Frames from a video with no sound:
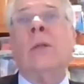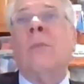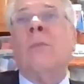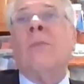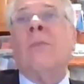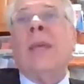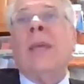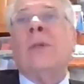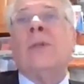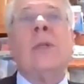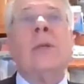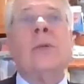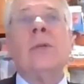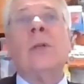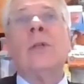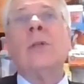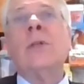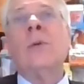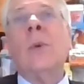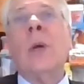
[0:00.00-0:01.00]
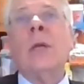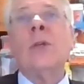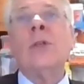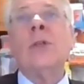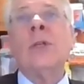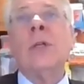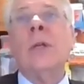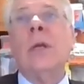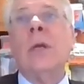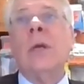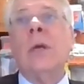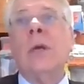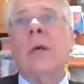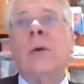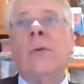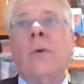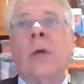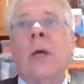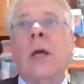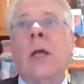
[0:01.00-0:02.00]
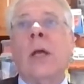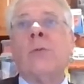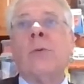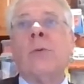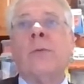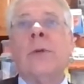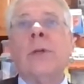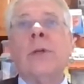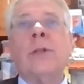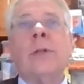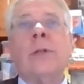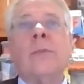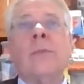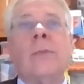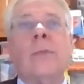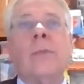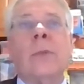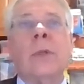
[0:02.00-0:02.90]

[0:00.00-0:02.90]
An amazing situation of God's provision.